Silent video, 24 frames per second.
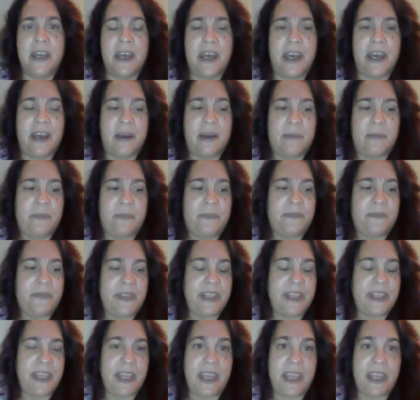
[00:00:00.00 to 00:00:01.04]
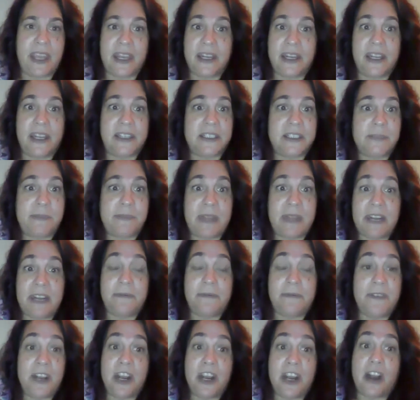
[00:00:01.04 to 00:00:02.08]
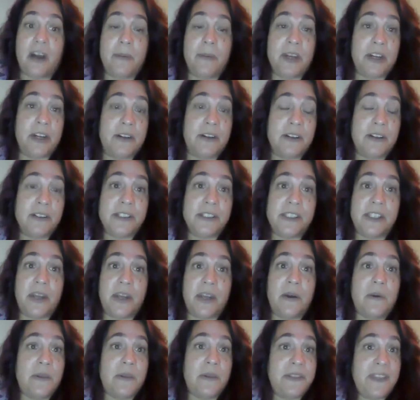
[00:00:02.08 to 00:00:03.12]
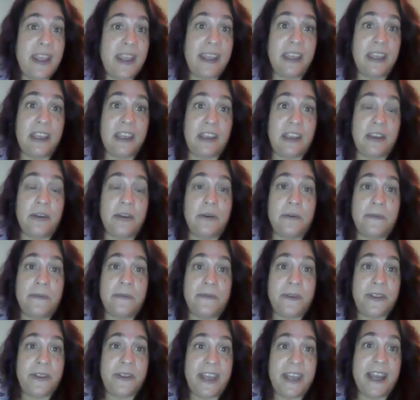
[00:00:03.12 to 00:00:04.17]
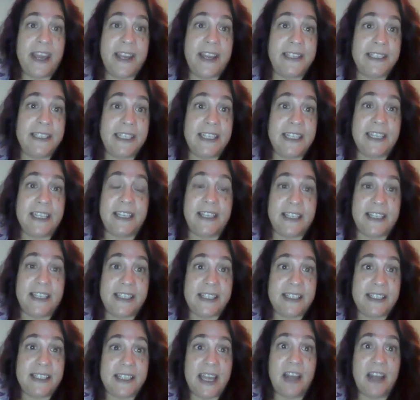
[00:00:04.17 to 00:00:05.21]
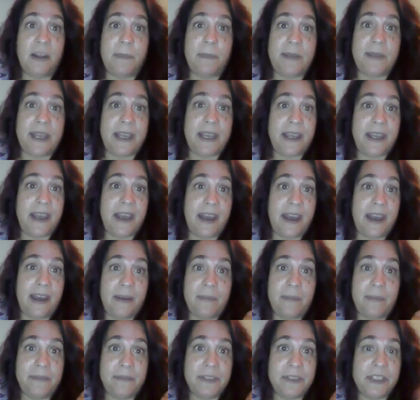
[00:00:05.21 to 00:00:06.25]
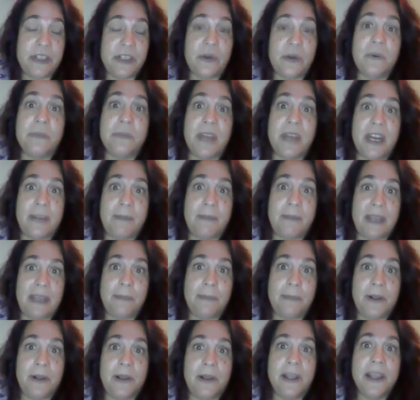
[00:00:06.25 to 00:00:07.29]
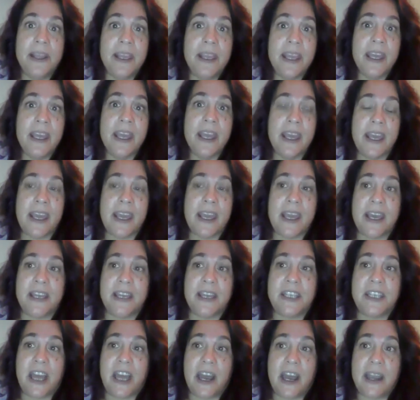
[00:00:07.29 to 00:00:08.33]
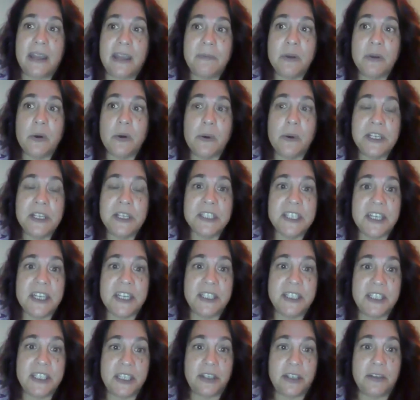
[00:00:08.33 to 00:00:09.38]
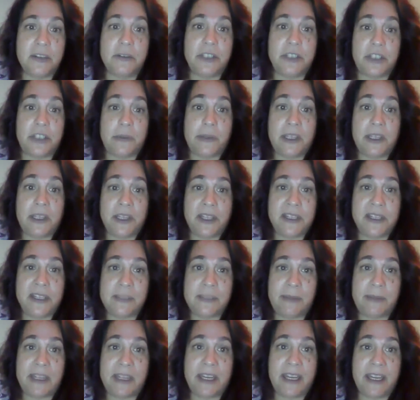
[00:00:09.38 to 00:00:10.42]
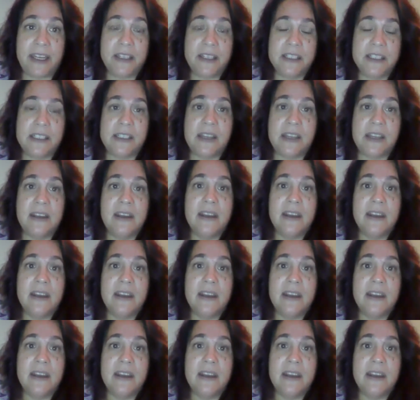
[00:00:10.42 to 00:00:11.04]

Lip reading: and it's been phenomenal. So thank you for the idea. This is helping so many people. And I'm going to continue doing these meetings.